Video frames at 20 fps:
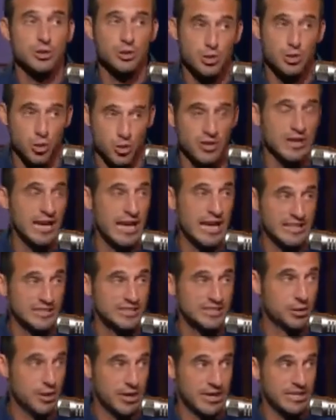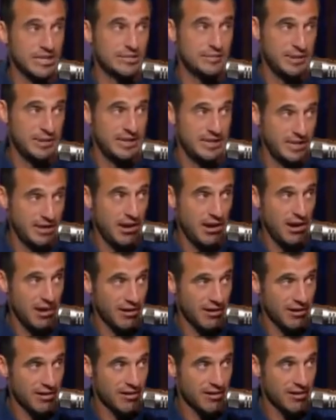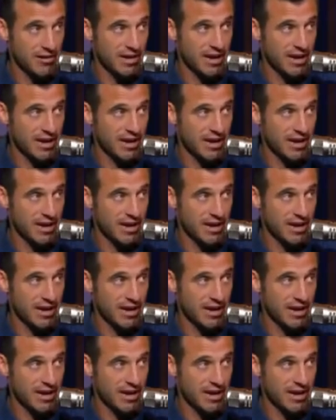Jordan has the greatest PER.